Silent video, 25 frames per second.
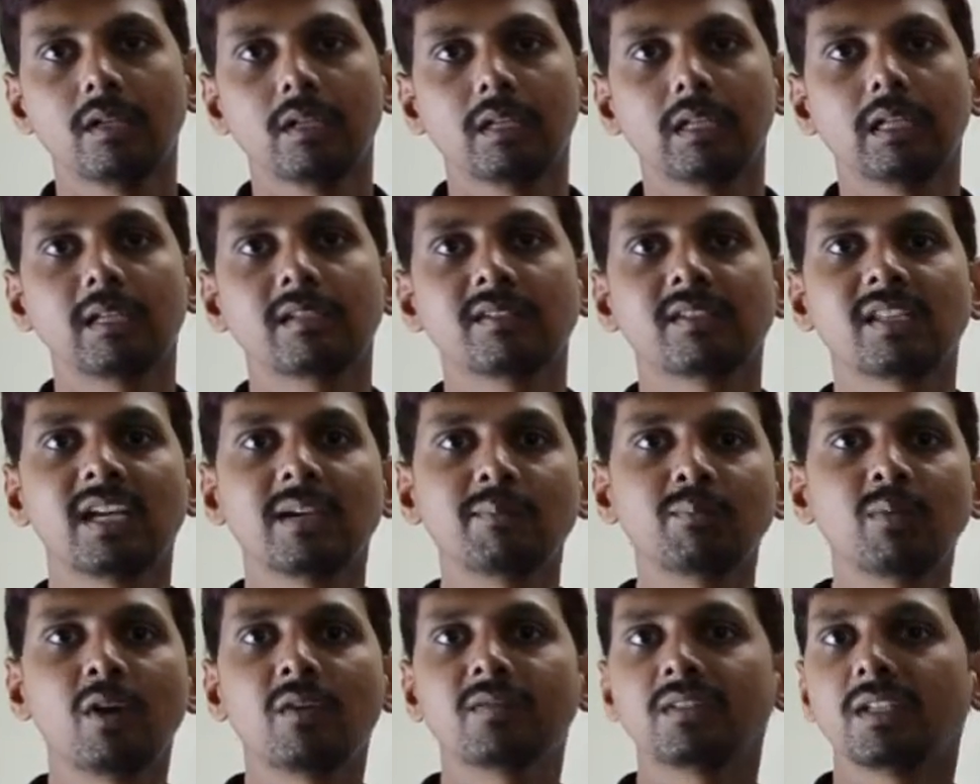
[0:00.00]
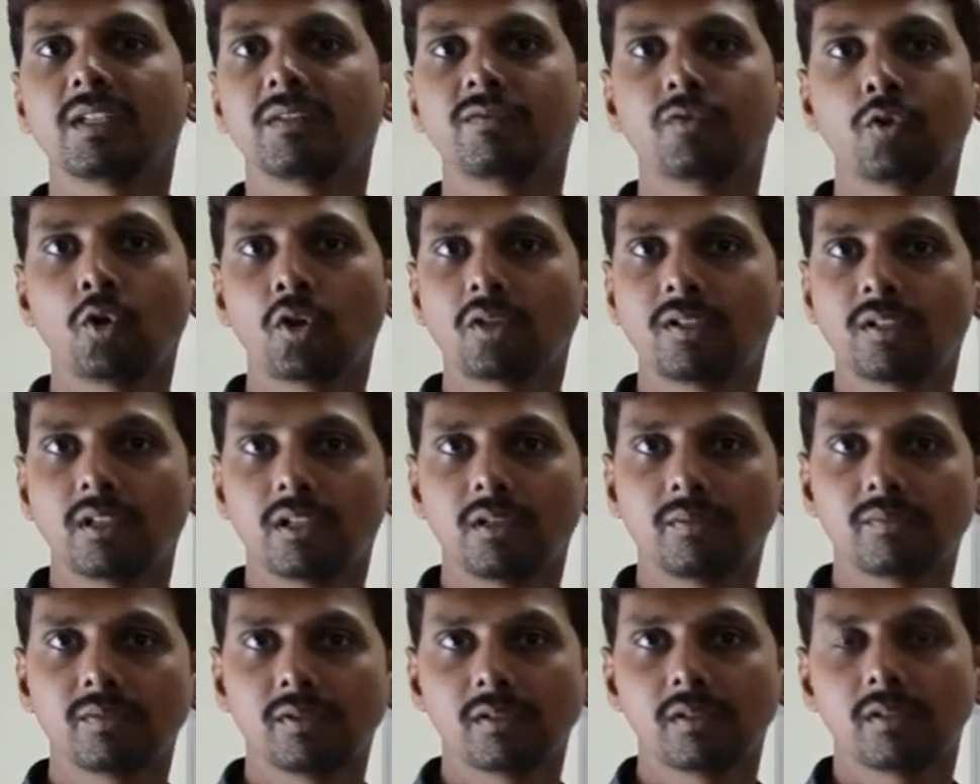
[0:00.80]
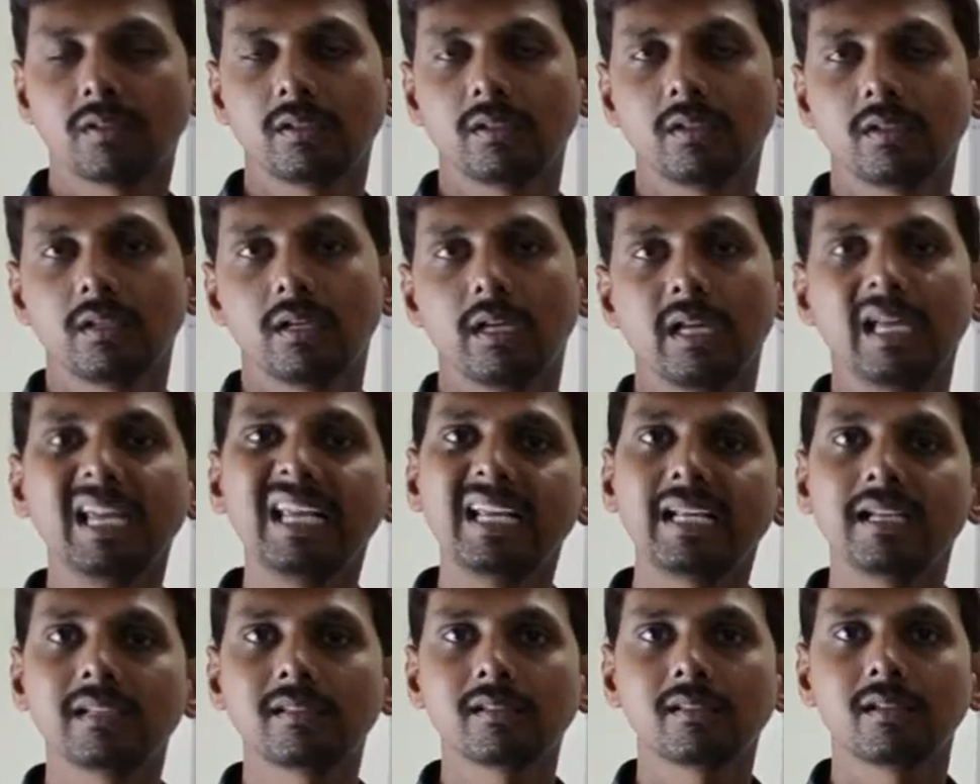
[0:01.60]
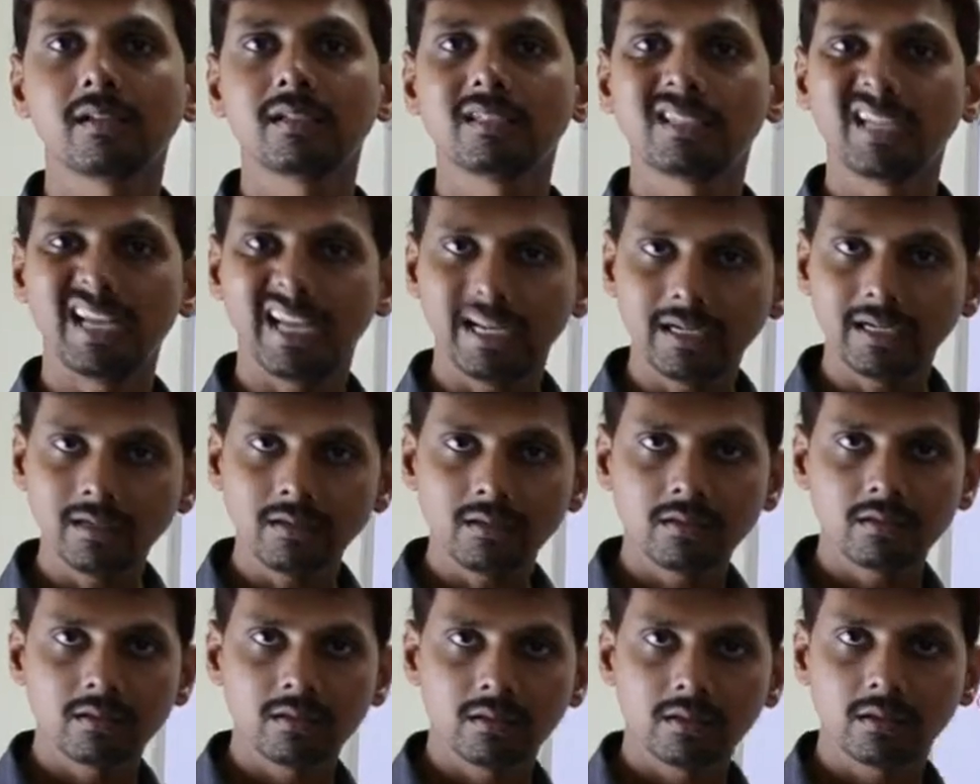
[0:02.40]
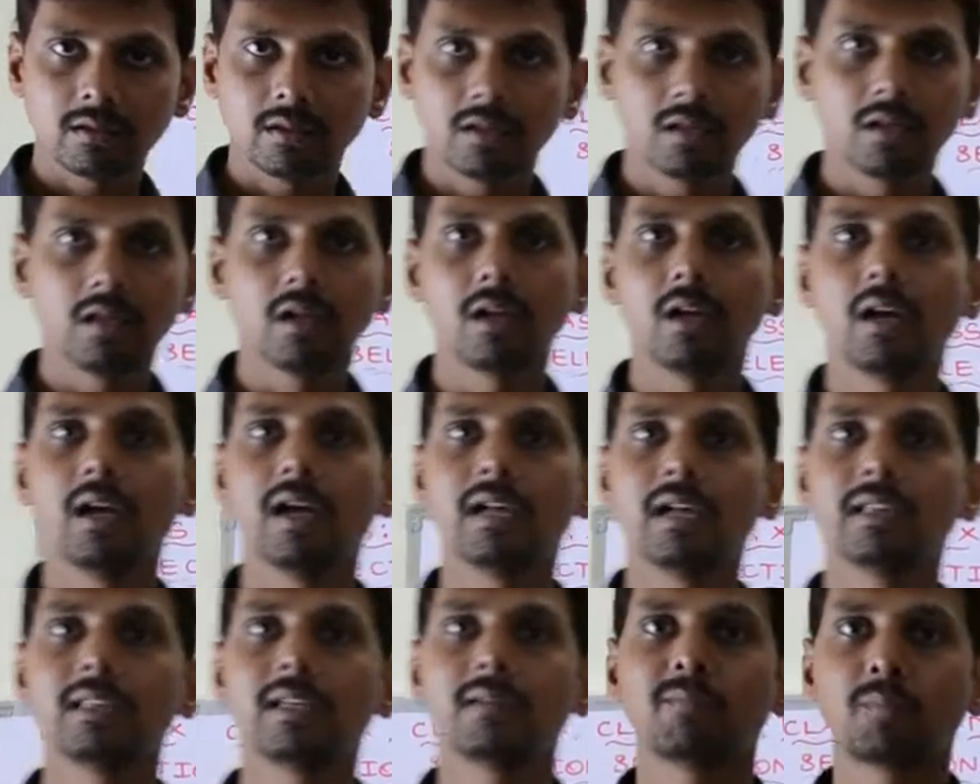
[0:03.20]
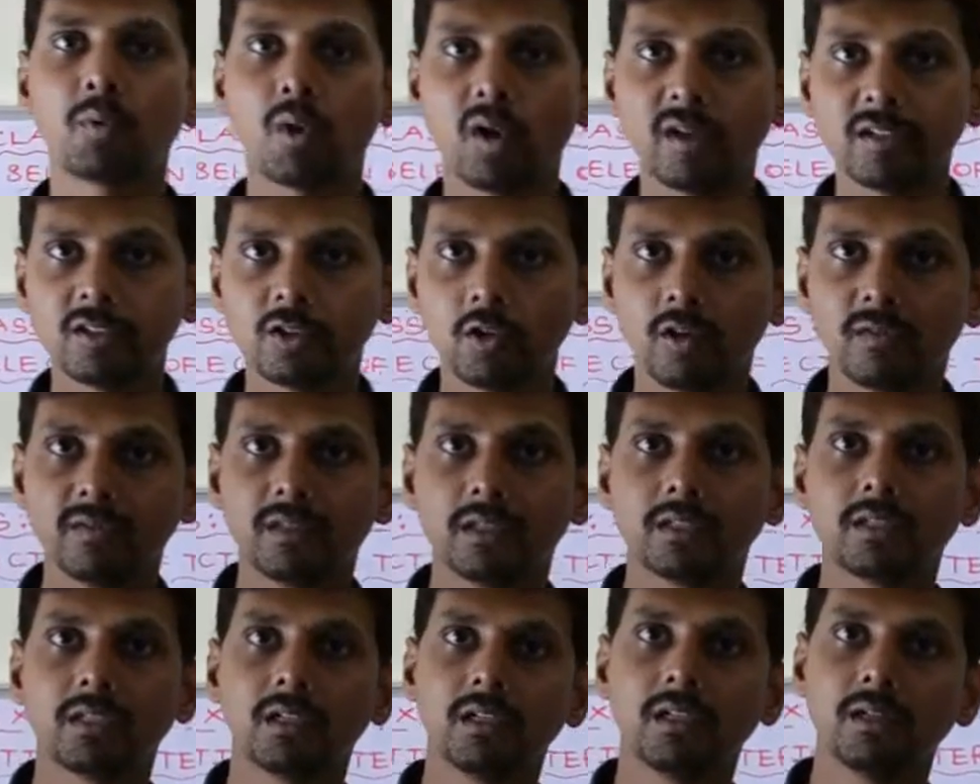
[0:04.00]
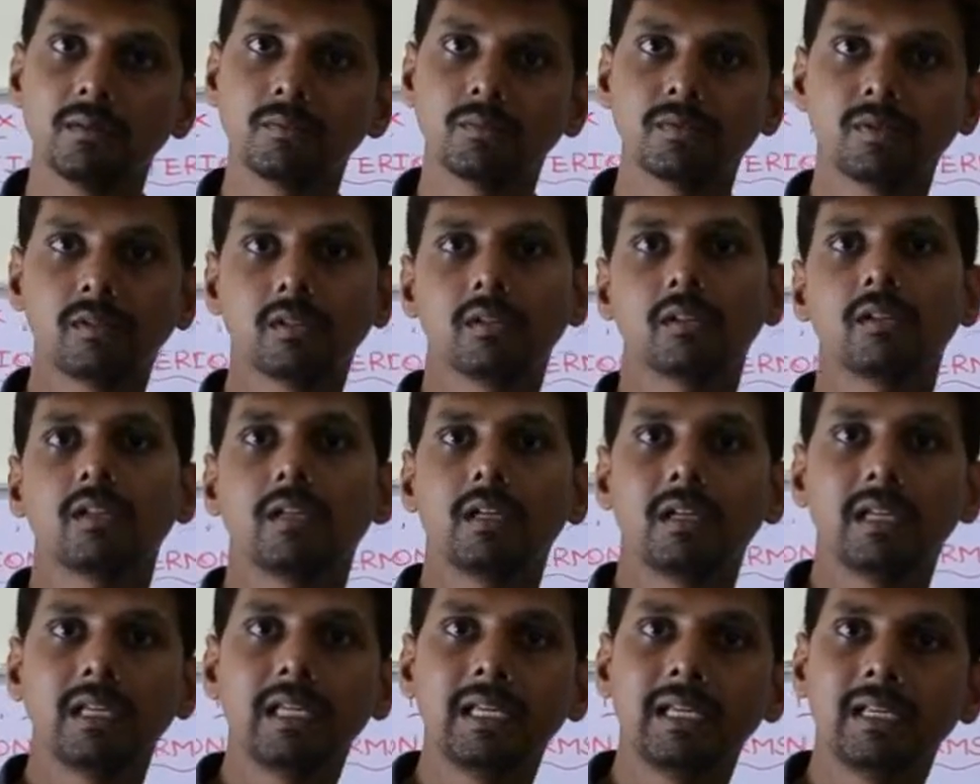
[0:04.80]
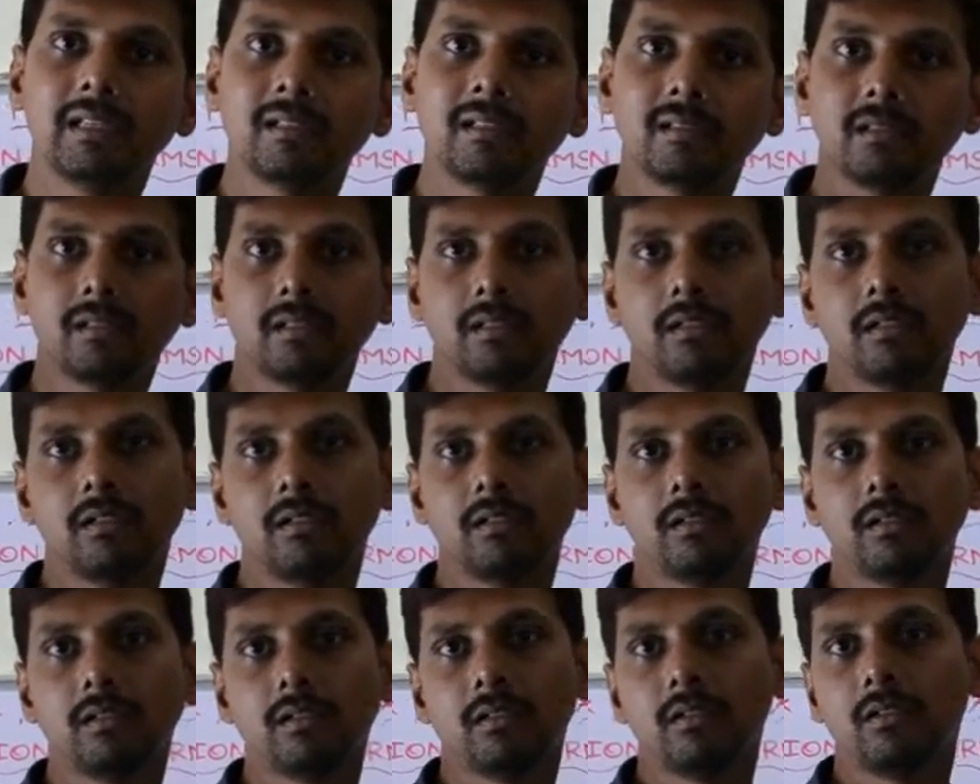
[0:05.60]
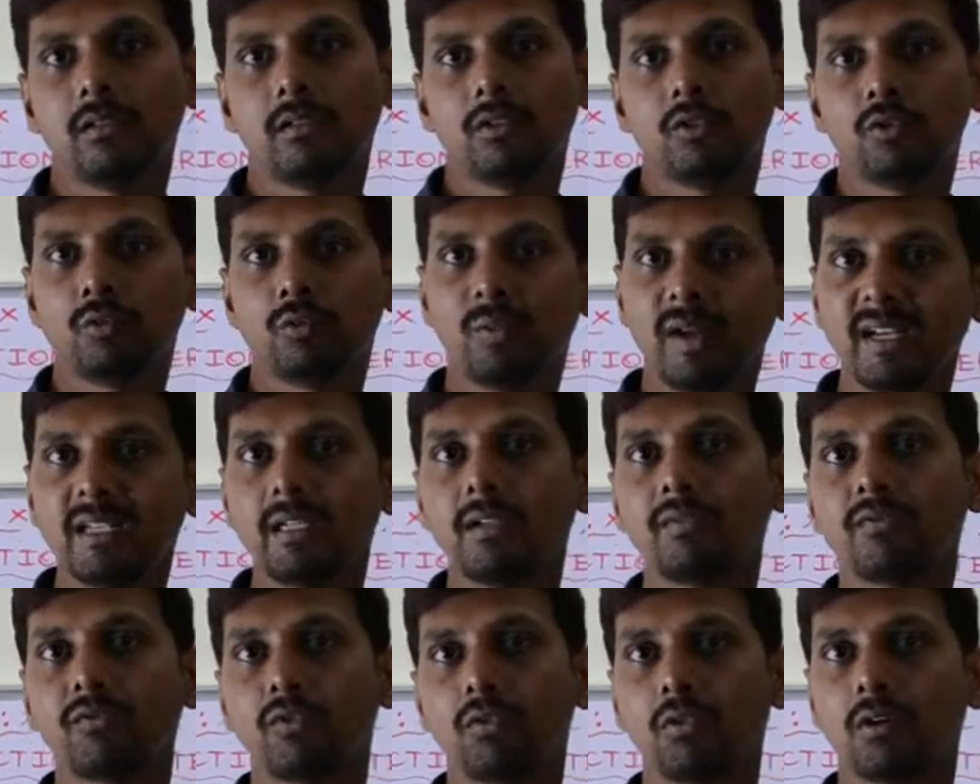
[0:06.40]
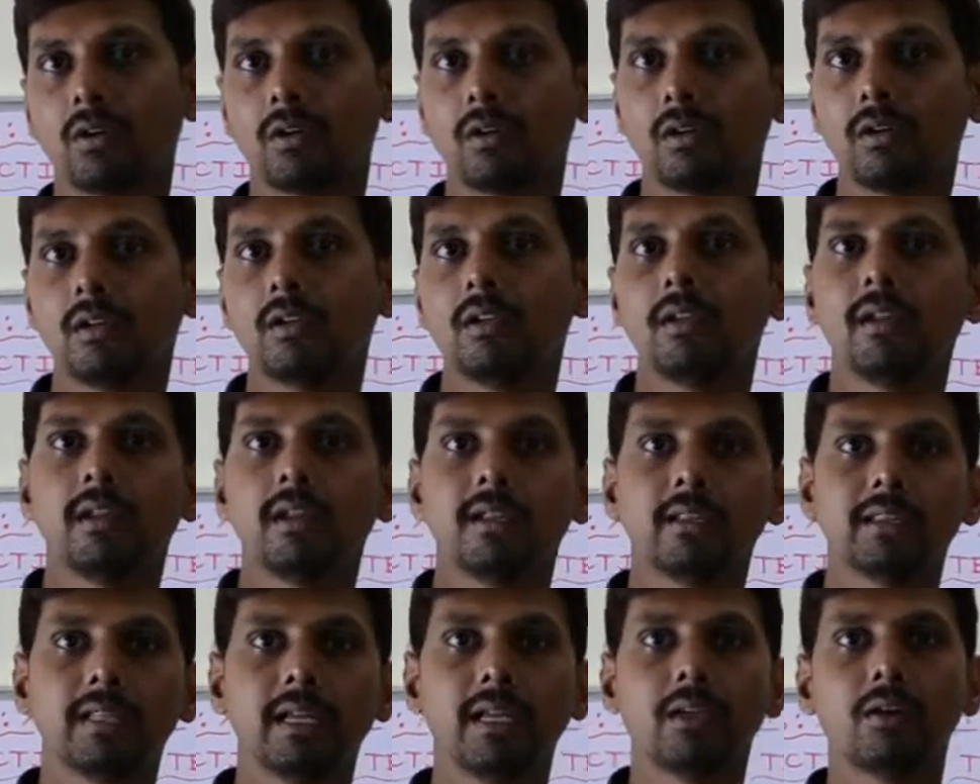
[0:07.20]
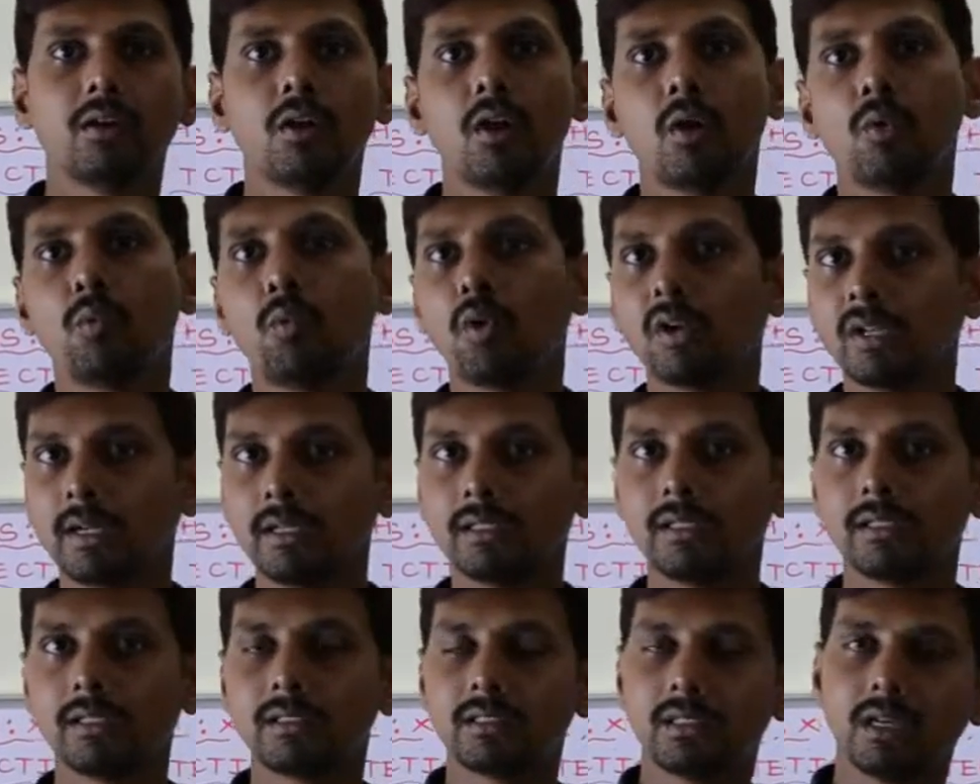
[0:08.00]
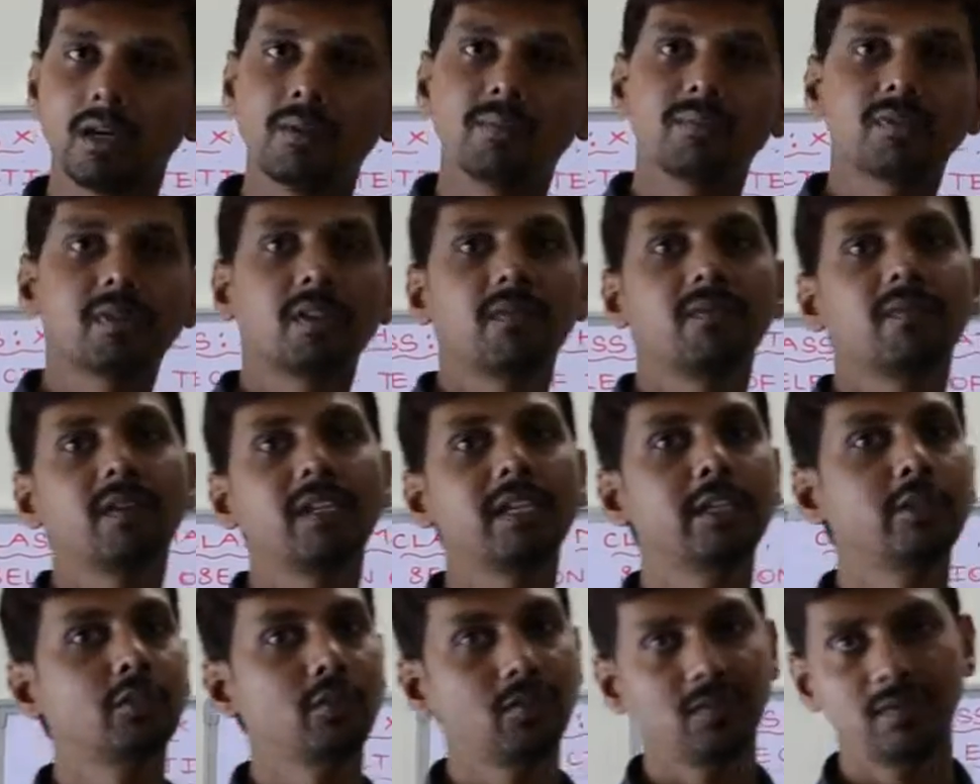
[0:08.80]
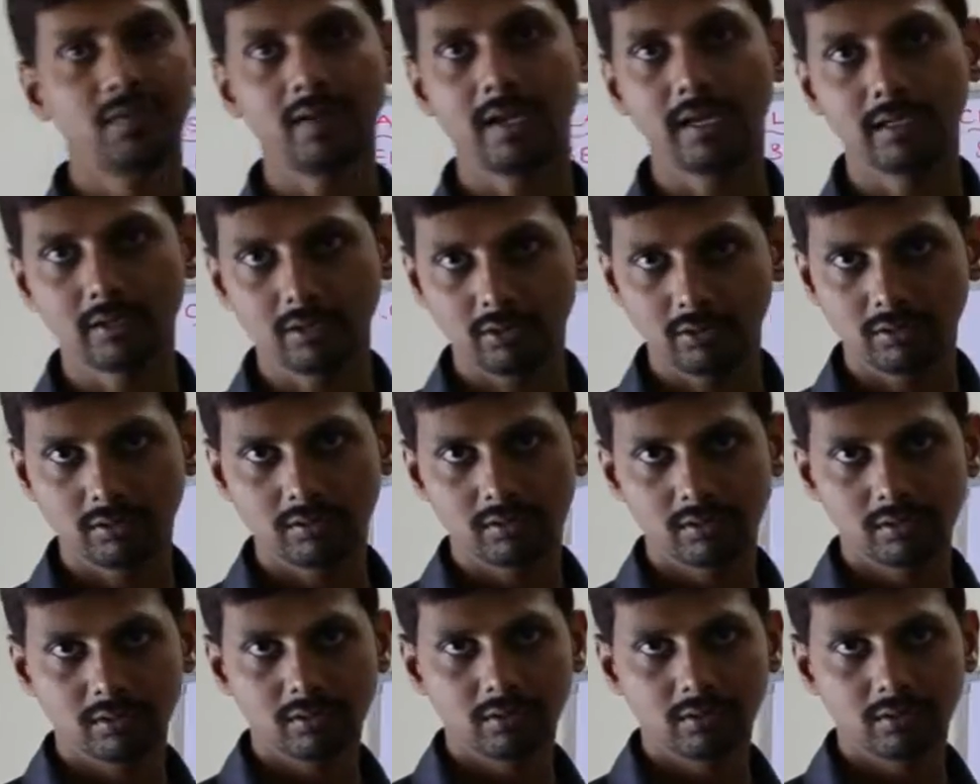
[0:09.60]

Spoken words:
the sum of the four terms is 10 and the product of the terms is 24, then what are the terms we need to find out?